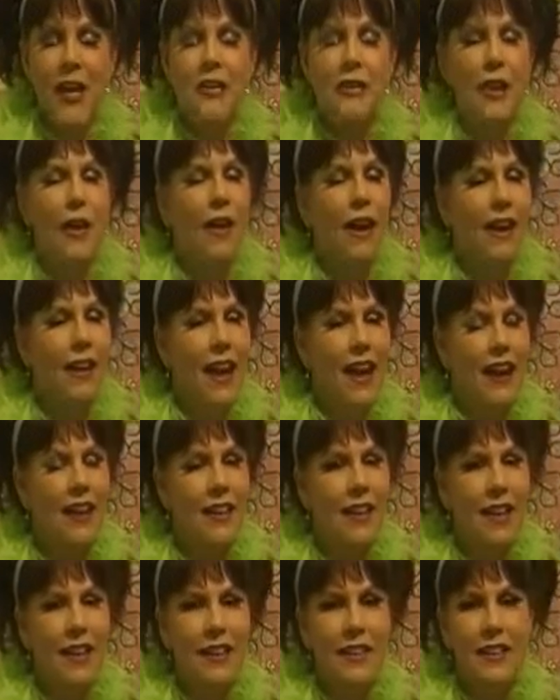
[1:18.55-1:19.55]
So I kind
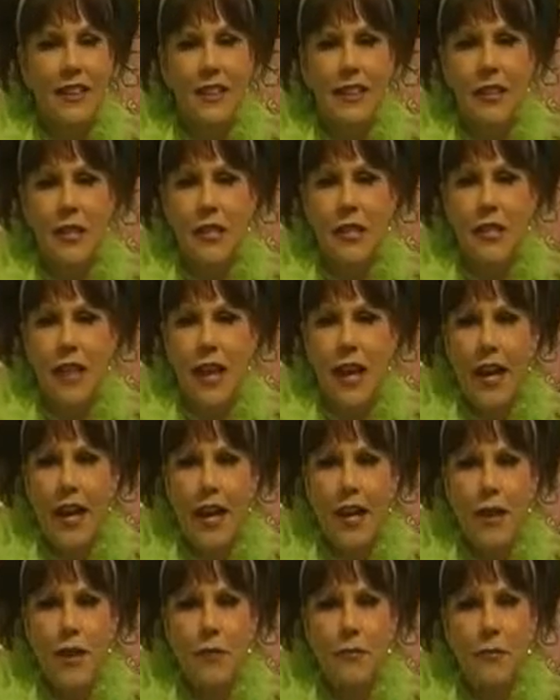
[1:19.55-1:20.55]
of got a little
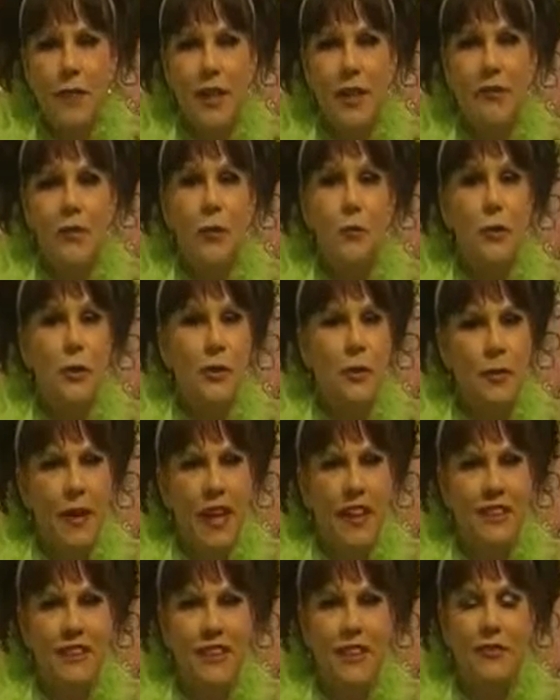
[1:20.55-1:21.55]
bit of a
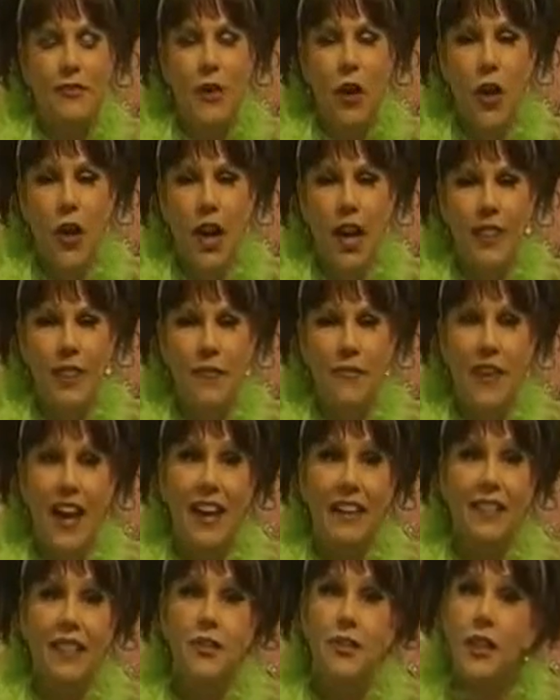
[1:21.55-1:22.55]
perspective on the
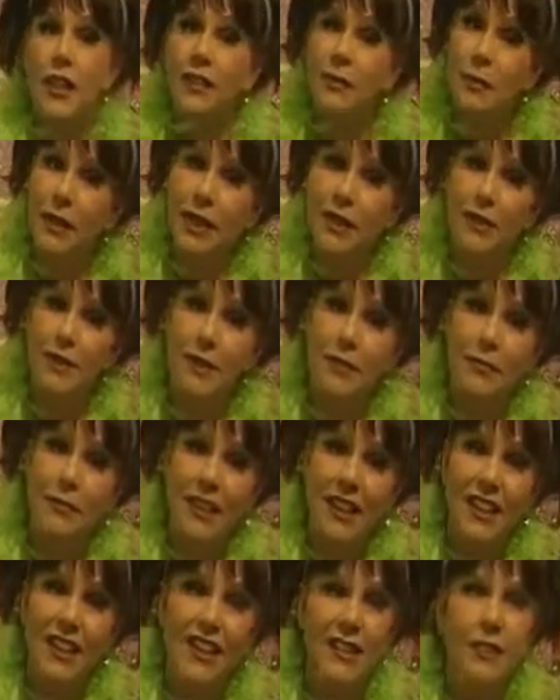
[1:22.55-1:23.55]
fact that just because
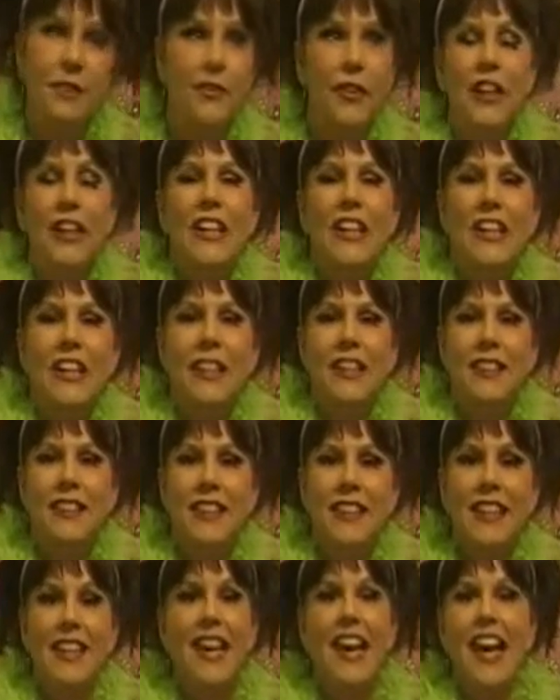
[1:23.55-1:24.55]
something is very
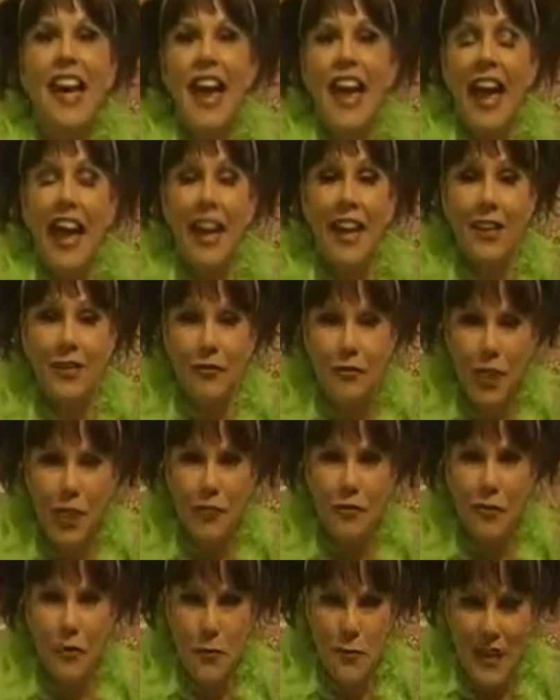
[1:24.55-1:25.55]
easy and
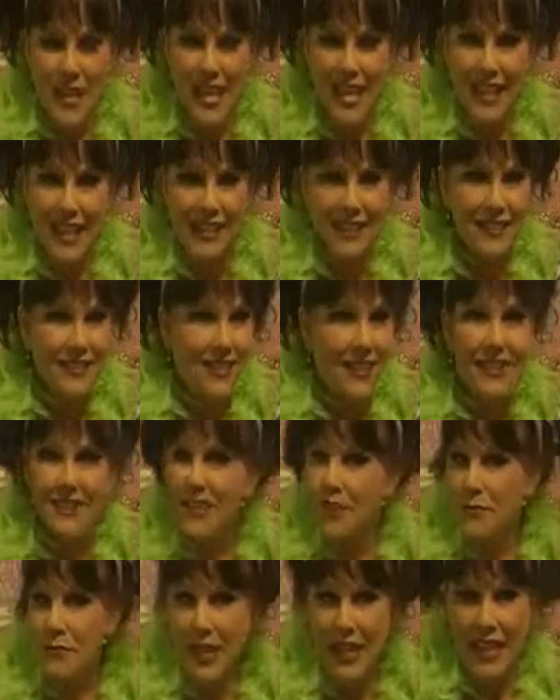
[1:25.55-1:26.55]
fun for me
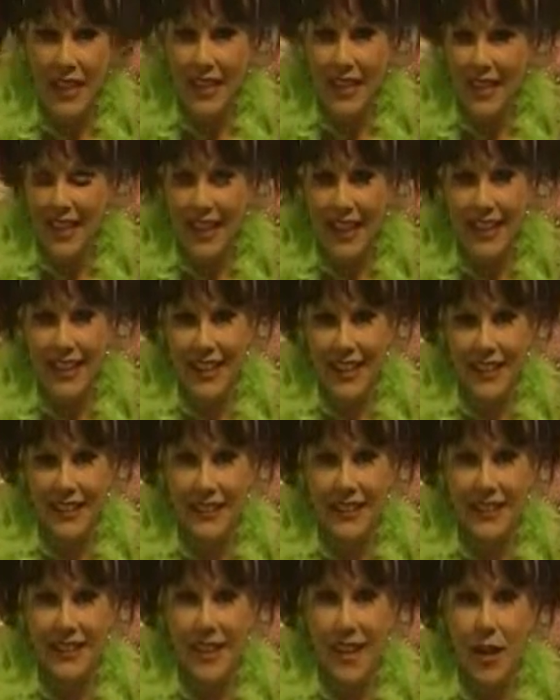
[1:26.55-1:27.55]
doesn't mean it
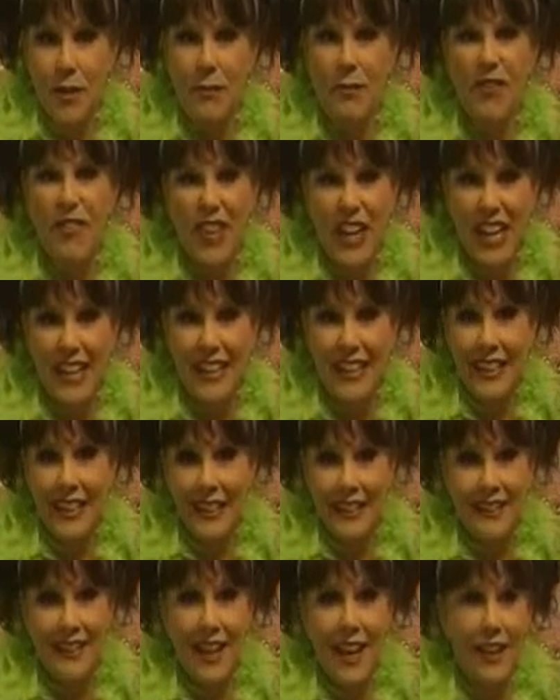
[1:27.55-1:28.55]
is fun
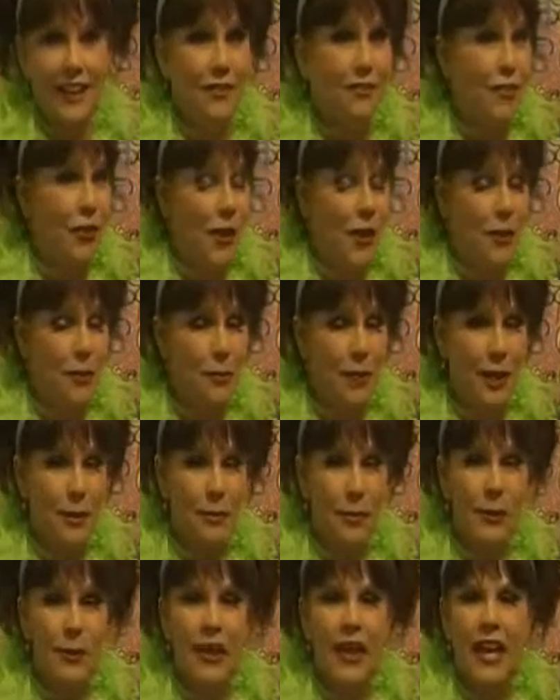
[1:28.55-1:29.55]
and exciting for other
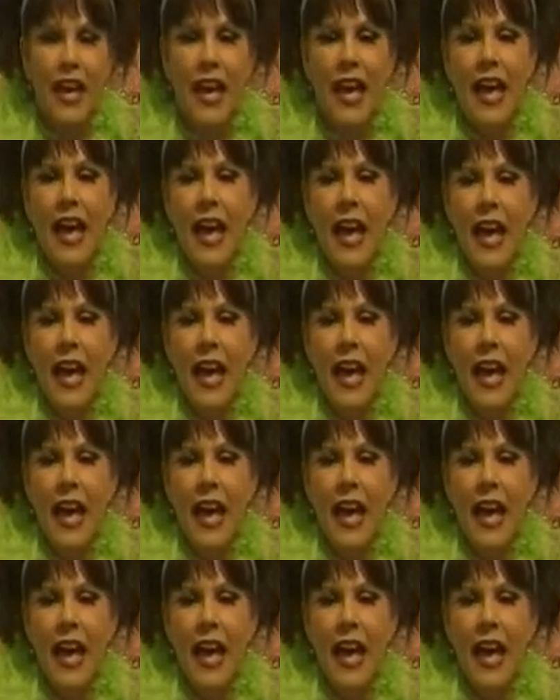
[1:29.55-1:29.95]
people.